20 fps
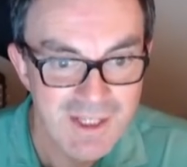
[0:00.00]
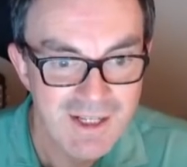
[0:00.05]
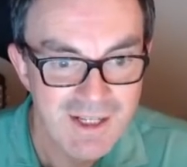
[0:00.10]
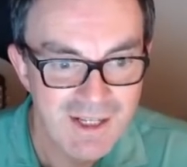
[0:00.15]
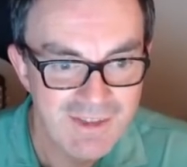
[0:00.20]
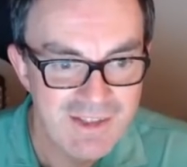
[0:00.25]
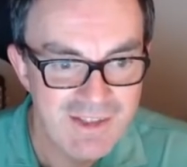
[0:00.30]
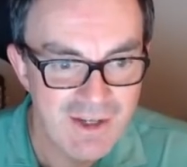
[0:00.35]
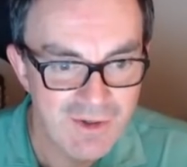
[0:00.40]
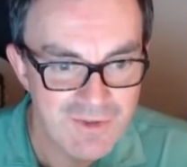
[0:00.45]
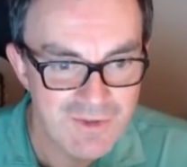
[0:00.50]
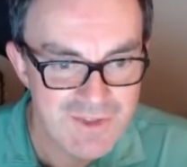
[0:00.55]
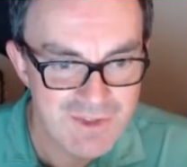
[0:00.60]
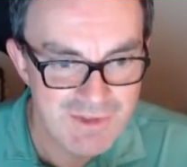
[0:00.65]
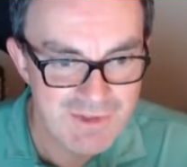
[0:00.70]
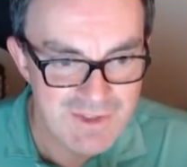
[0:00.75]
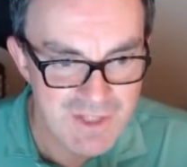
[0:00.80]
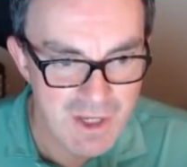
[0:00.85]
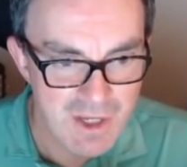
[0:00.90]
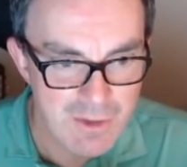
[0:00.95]
And the answer
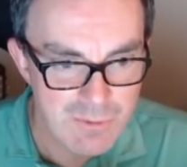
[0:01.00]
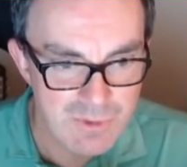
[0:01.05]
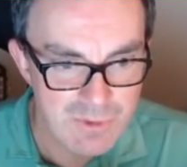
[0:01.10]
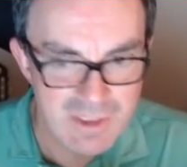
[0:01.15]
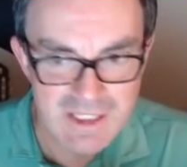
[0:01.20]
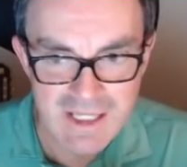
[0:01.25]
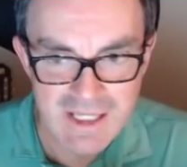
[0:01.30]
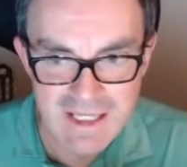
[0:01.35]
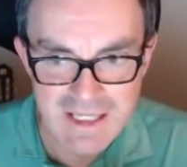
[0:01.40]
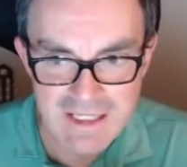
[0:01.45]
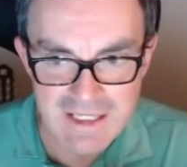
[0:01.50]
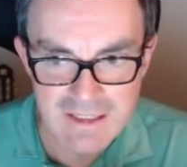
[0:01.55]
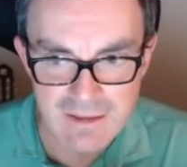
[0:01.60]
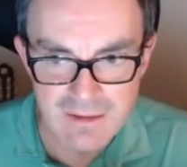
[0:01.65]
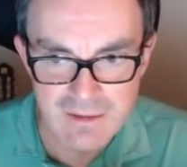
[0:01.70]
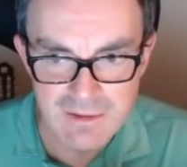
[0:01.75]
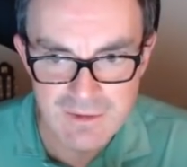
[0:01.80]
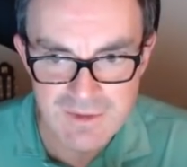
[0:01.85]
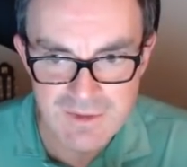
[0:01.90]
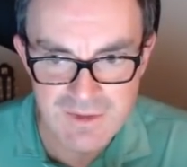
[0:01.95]
is only here,
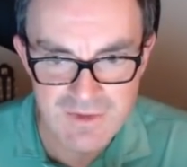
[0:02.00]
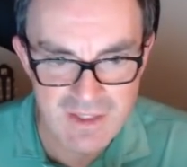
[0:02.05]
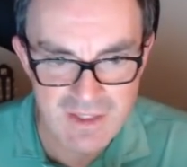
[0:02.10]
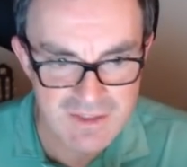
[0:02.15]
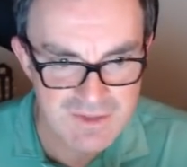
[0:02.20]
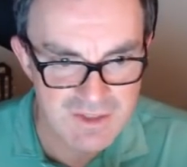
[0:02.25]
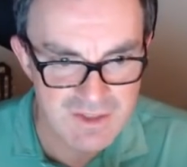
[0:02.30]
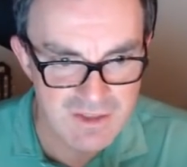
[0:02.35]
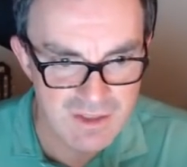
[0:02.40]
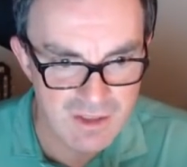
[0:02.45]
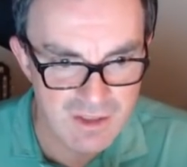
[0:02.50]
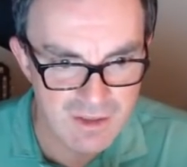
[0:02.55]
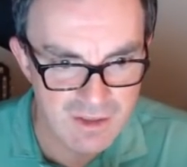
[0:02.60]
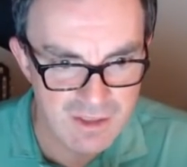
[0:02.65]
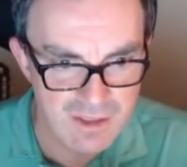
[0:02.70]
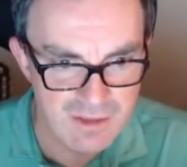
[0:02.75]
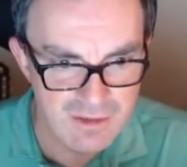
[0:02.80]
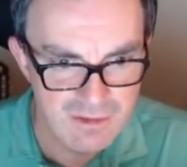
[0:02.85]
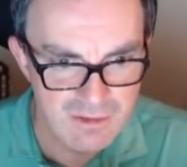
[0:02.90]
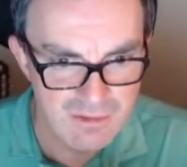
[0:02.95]
so that's a
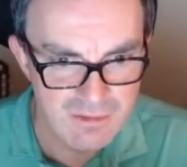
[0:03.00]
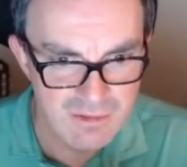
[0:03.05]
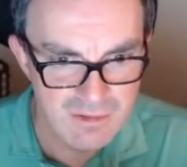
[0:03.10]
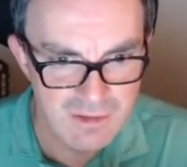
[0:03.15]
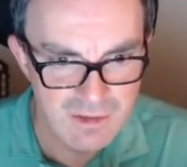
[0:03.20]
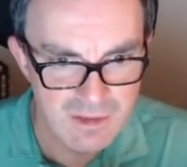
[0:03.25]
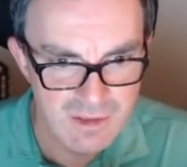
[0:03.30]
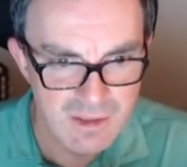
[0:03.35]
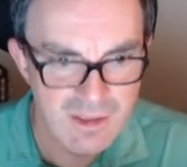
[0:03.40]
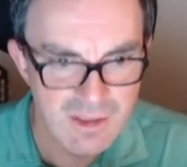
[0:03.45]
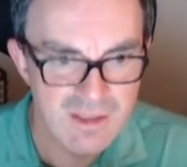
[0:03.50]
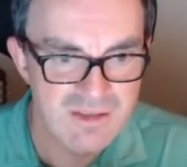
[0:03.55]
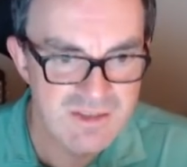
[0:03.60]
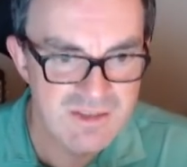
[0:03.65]
9. That